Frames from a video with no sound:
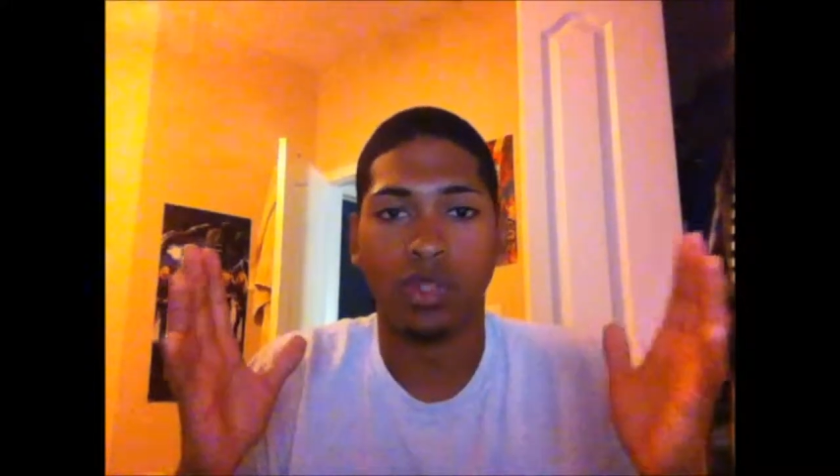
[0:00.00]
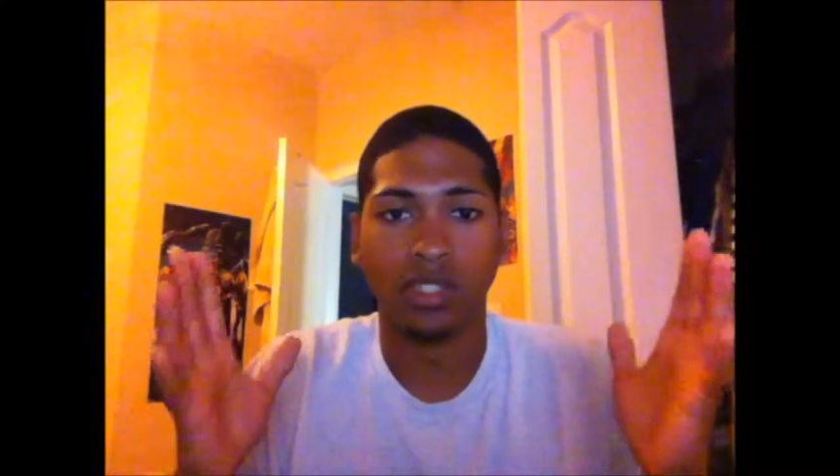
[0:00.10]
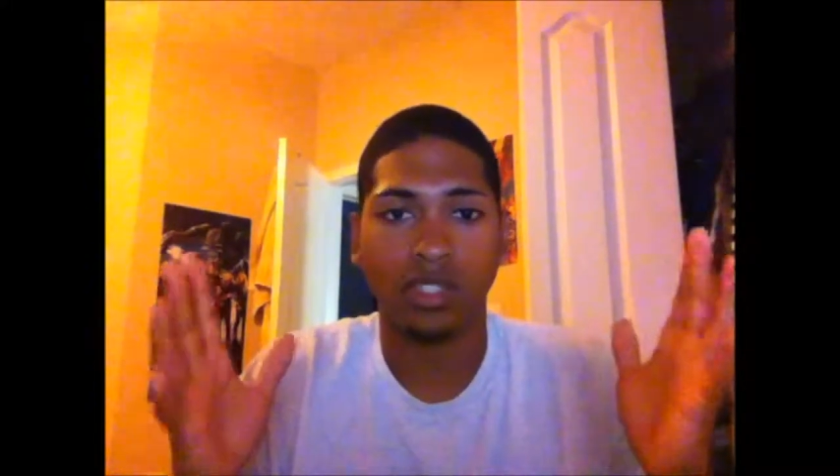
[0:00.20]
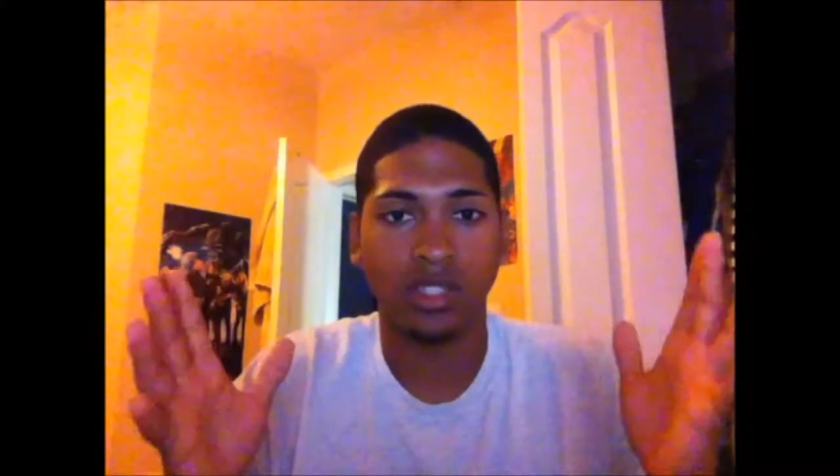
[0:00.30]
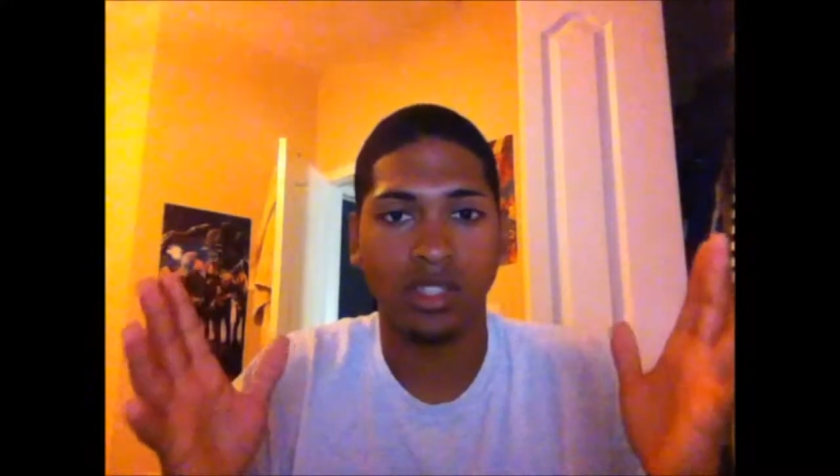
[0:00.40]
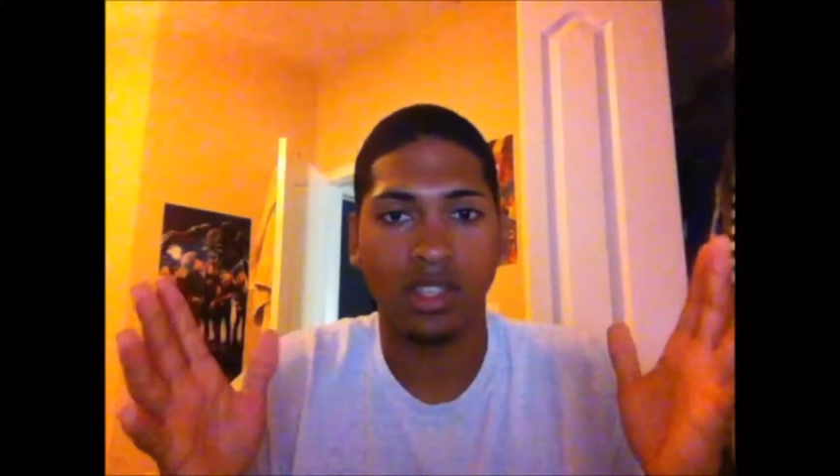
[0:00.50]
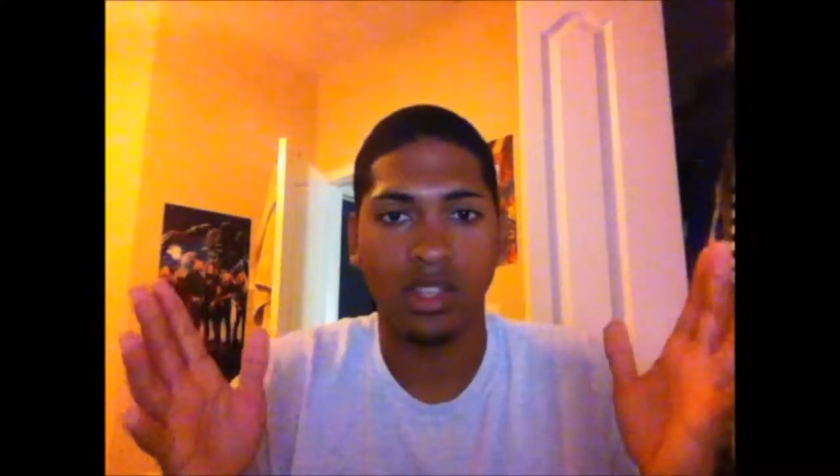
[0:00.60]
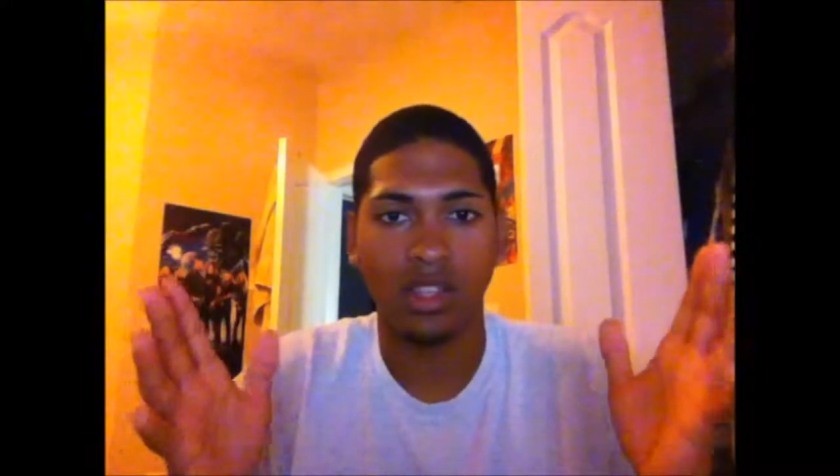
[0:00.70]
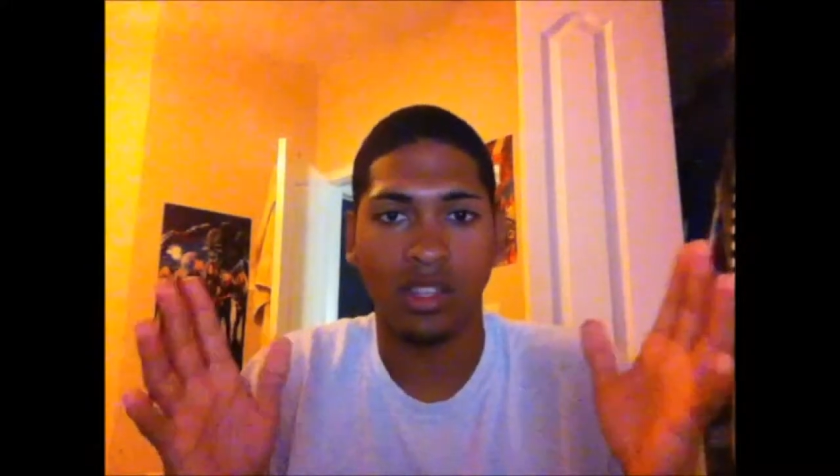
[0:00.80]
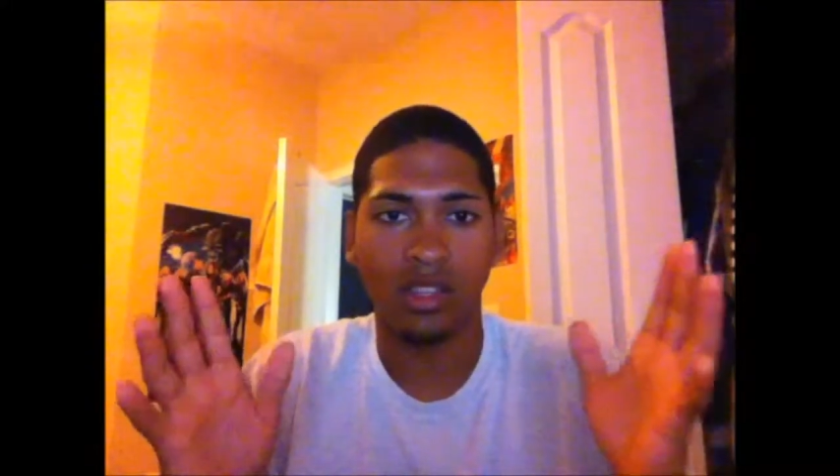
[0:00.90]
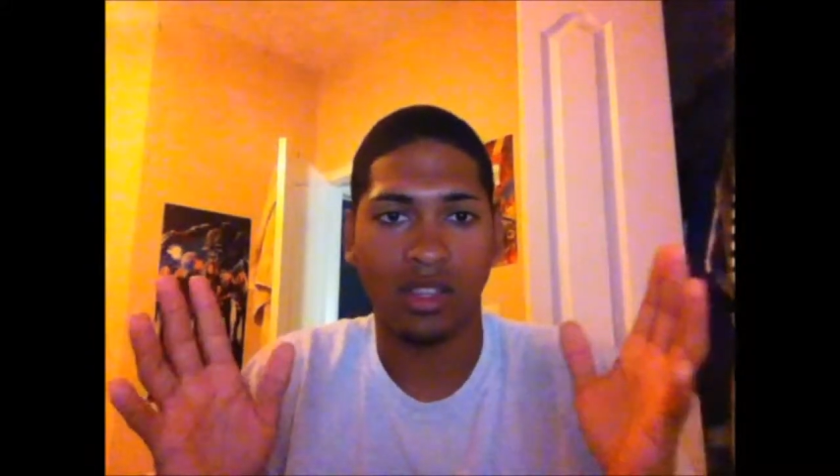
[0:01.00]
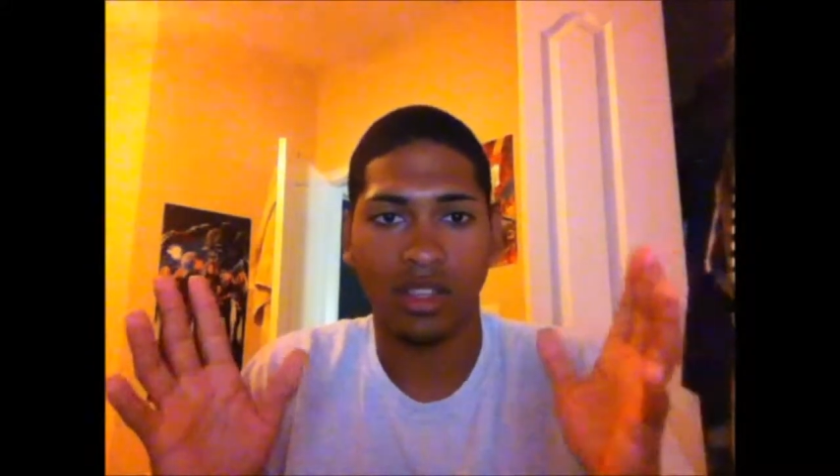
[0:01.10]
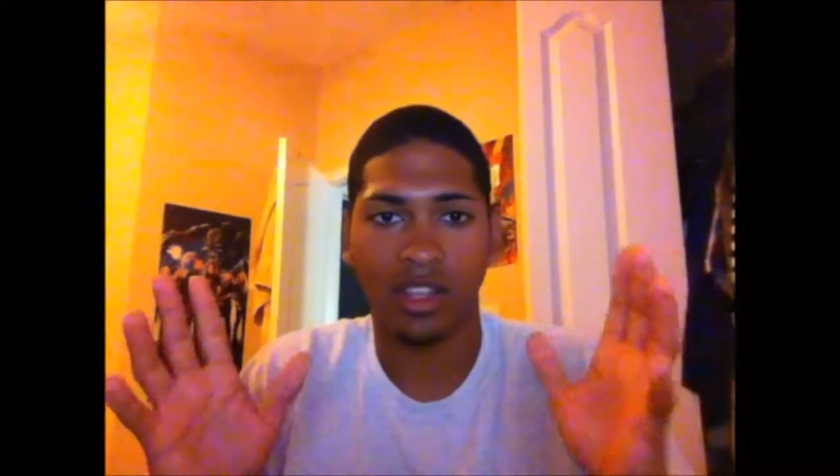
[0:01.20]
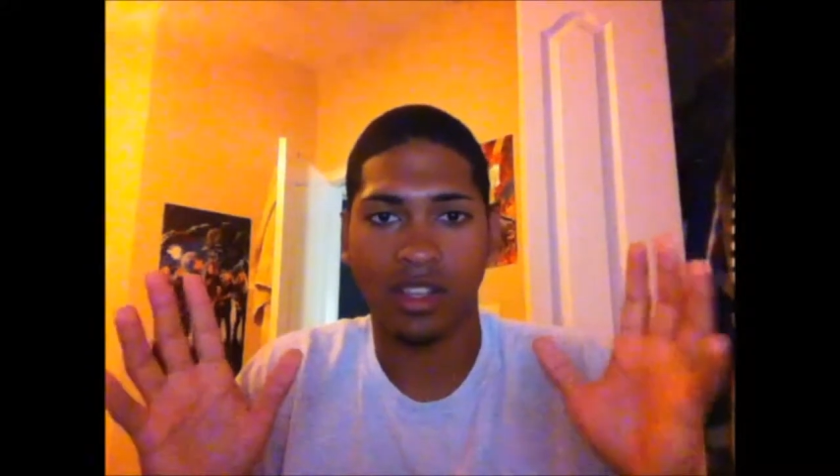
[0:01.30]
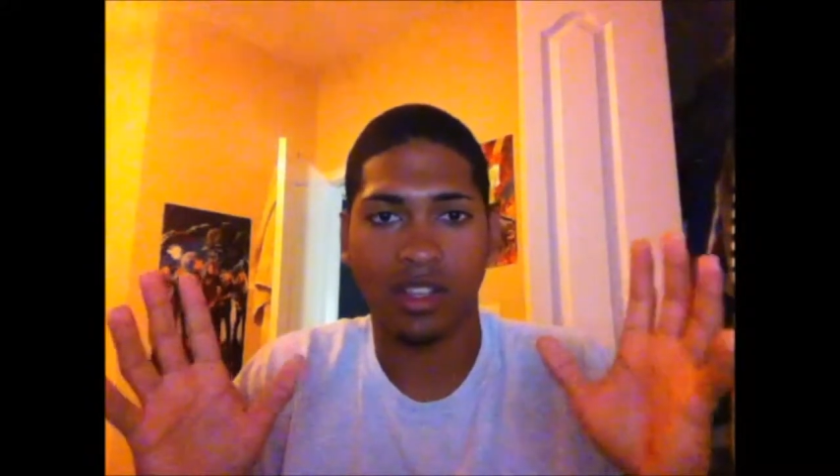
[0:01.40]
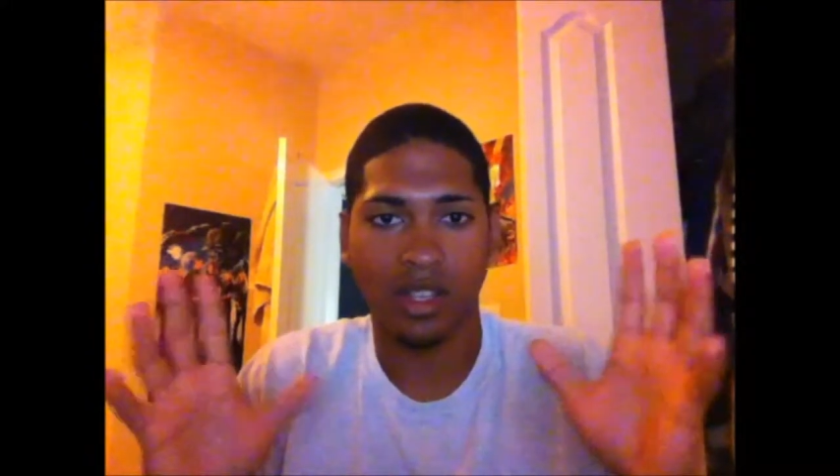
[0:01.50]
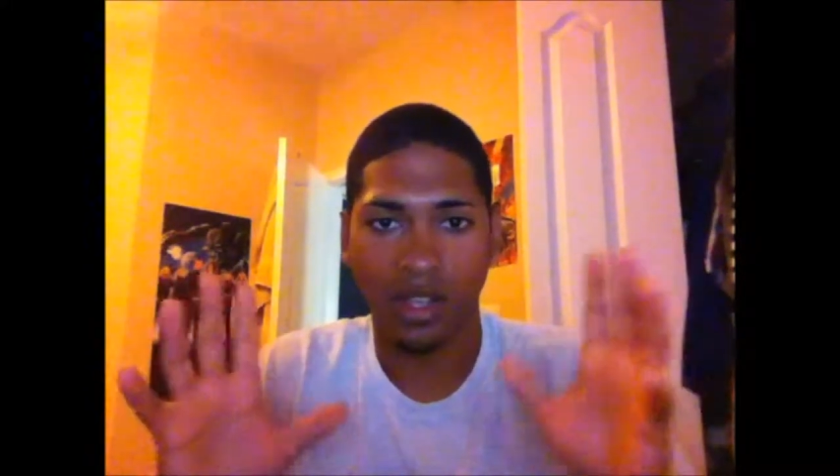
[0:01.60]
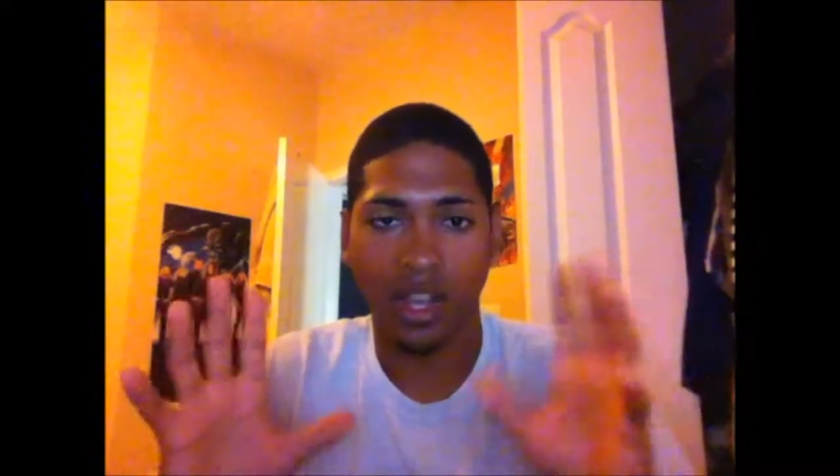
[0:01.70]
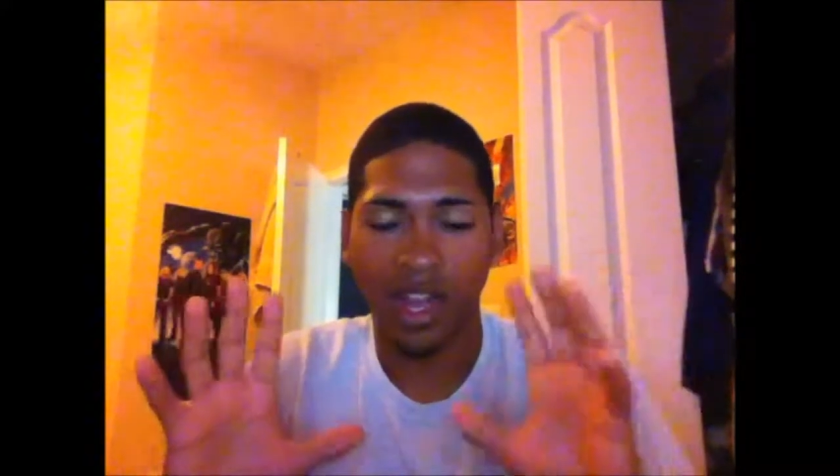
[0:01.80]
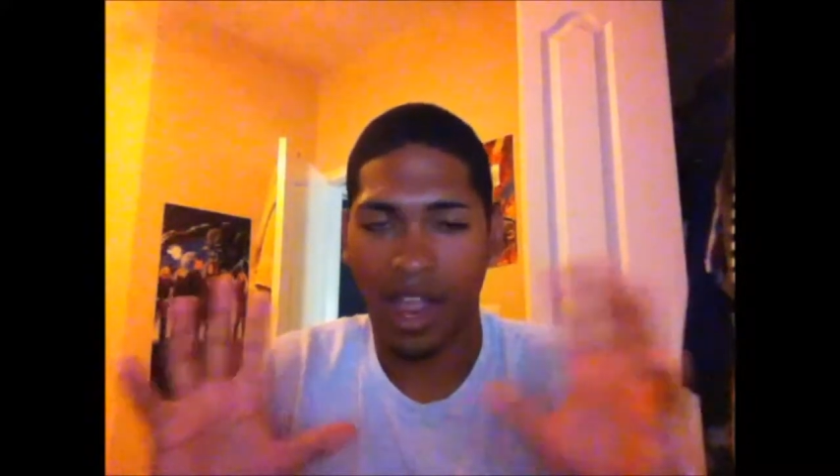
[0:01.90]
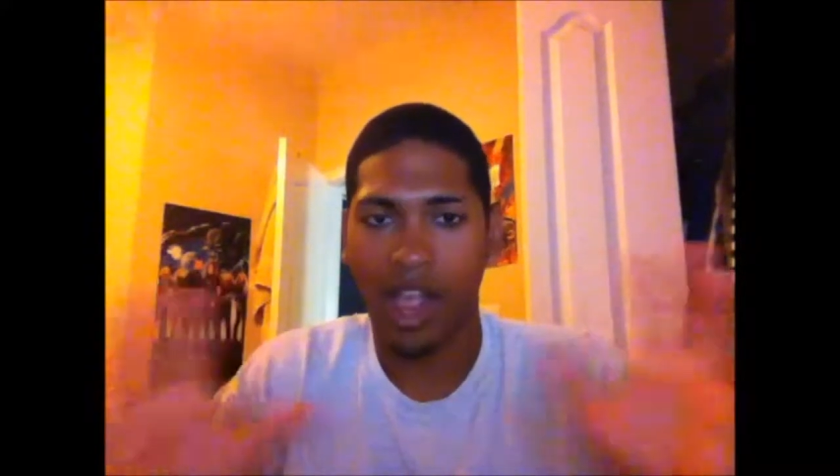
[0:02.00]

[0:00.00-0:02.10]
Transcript: was an